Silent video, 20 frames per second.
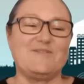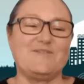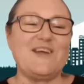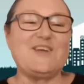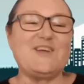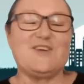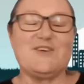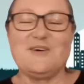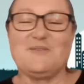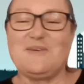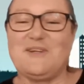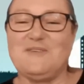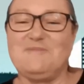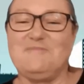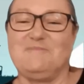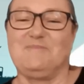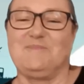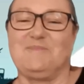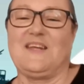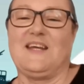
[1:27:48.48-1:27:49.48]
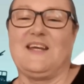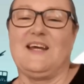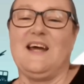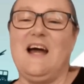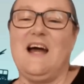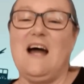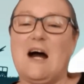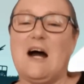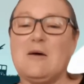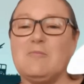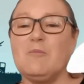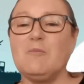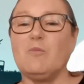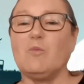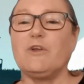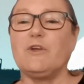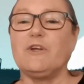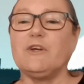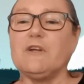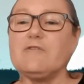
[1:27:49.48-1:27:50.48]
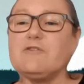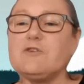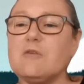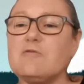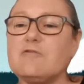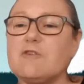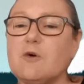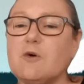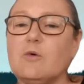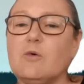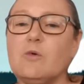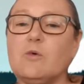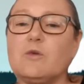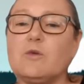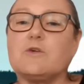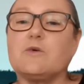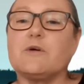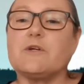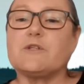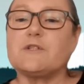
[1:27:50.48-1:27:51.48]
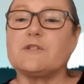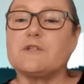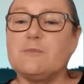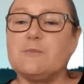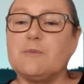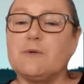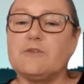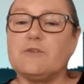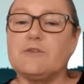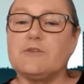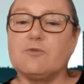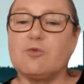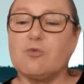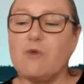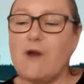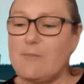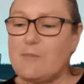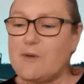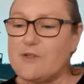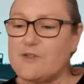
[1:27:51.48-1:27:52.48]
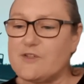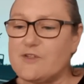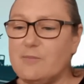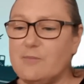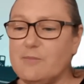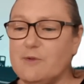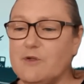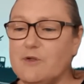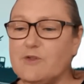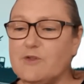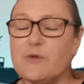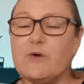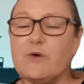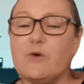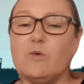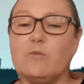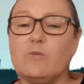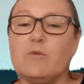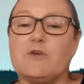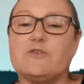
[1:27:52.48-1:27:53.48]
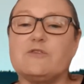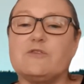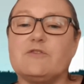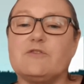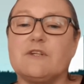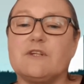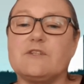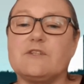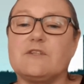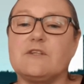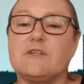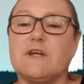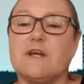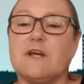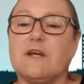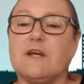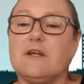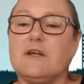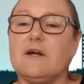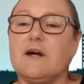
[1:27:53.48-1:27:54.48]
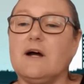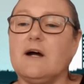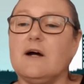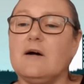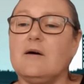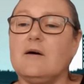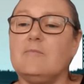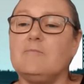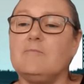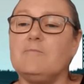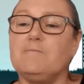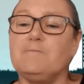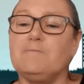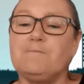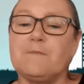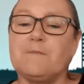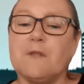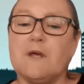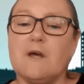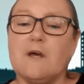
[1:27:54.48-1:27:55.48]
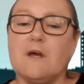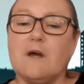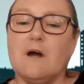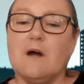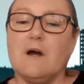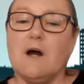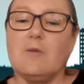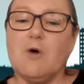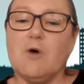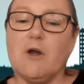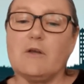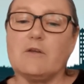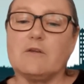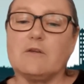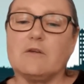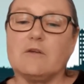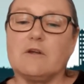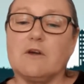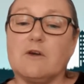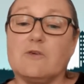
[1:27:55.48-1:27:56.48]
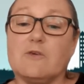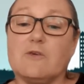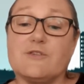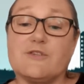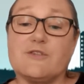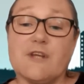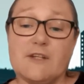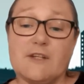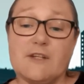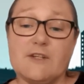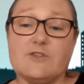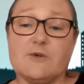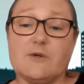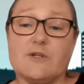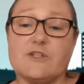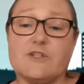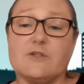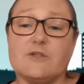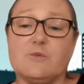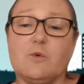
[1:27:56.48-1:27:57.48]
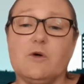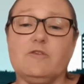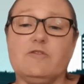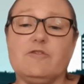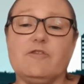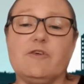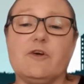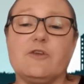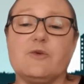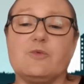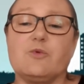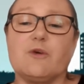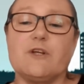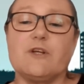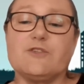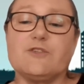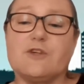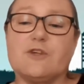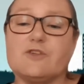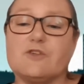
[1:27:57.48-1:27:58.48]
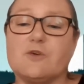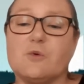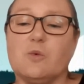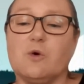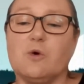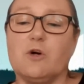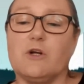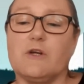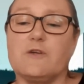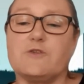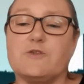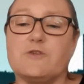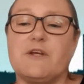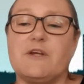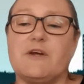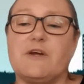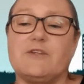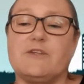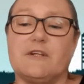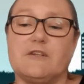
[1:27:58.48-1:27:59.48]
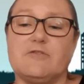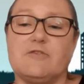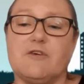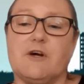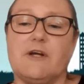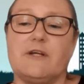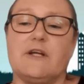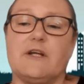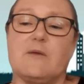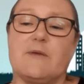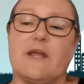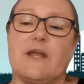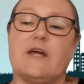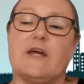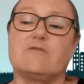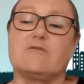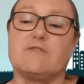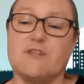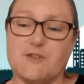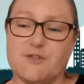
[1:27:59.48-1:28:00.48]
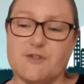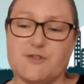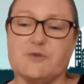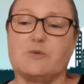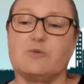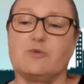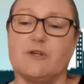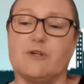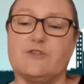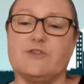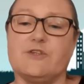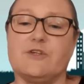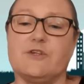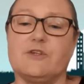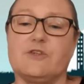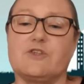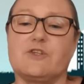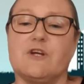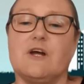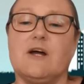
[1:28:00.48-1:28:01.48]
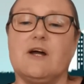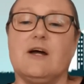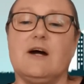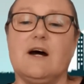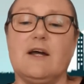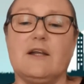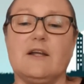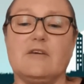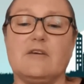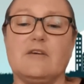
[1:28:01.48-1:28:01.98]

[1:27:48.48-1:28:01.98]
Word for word: Okay, thank you, Hamed. Um, we don't have time for all the questions, but to wrap us up, because we're almost finished today, um, I might go to Sandy's question. What further research or work has been identified coming out of this research?